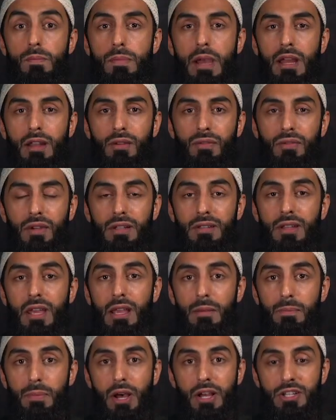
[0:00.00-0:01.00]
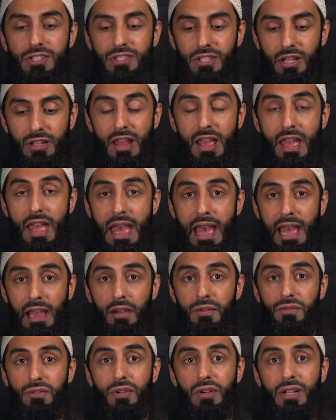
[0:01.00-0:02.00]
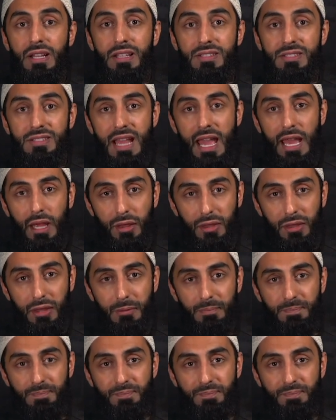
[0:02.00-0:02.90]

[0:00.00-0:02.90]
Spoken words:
benefit a person after his death.